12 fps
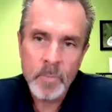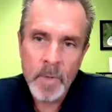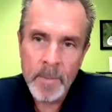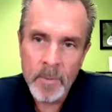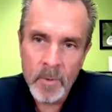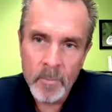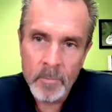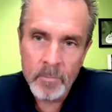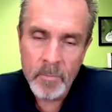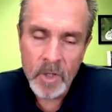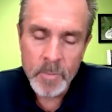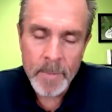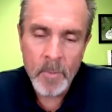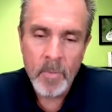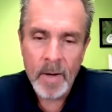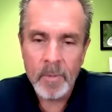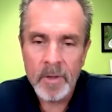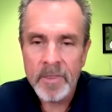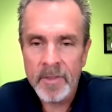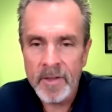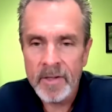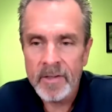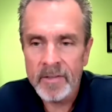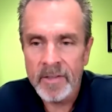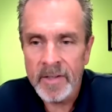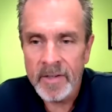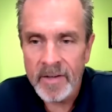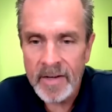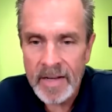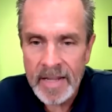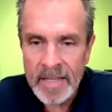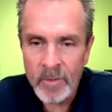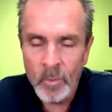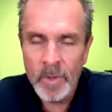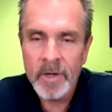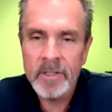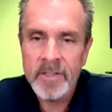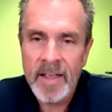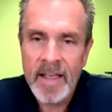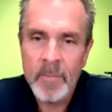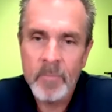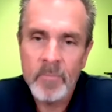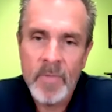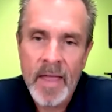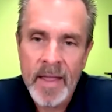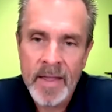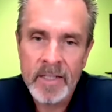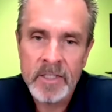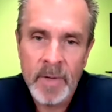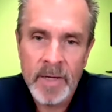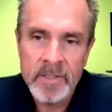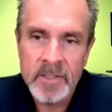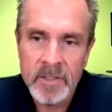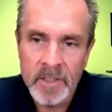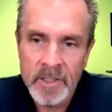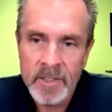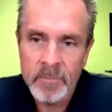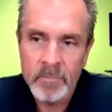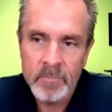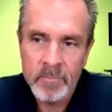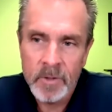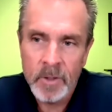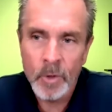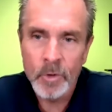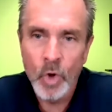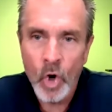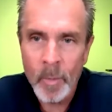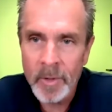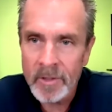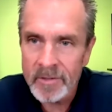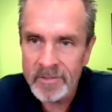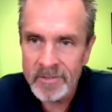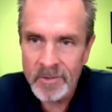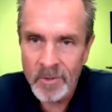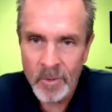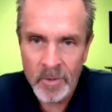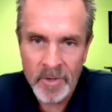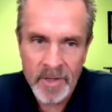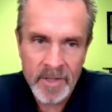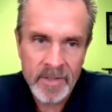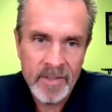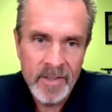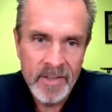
people probably think that in the wintertime, ants basically go dormant or they